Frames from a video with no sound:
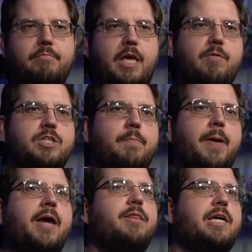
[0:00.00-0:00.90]
He was a
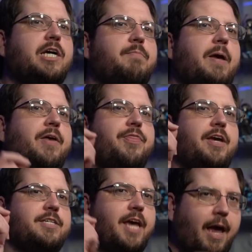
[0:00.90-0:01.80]
man that could make
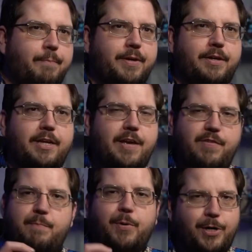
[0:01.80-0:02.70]
things happen if
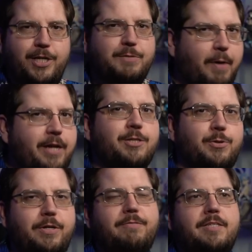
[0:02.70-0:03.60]
he put his mind
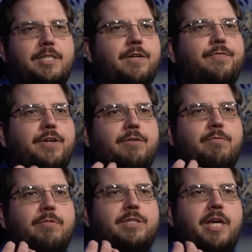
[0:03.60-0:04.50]
to it. Sylphie
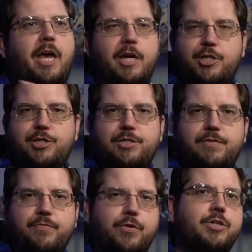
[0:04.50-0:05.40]
was anxious
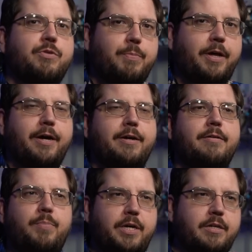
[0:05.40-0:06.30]
for his reply,
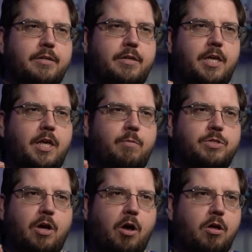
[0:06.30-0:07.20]
but it
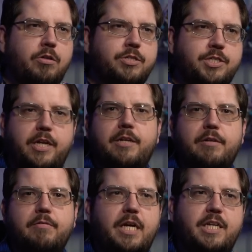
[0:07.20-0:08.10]
was all
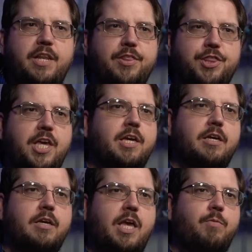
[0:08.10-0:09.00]
sudden. He didn't
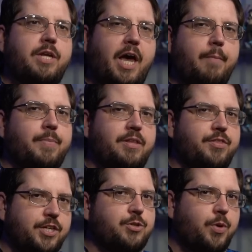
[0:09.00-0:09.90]
think it would happen
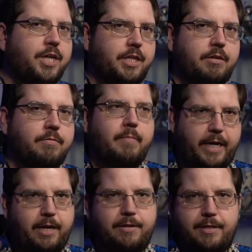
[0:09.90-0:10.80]
this quickly.
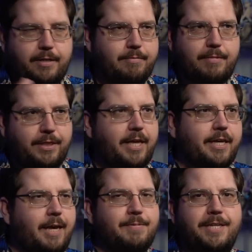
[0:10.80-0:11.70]
Again, the thing that
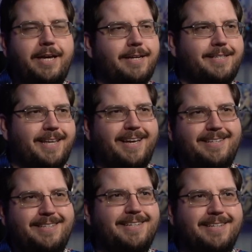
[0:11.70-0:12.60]
keeps saying is that
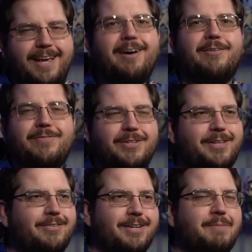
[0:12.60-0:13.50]
she's an elf, so
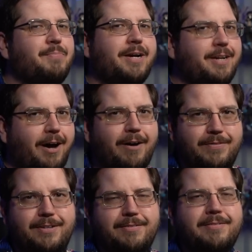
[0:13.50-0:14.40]
they don't get pregnant
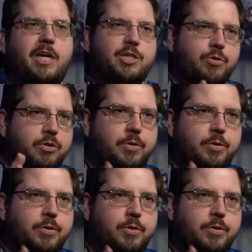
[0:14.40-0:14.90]
often. He stroked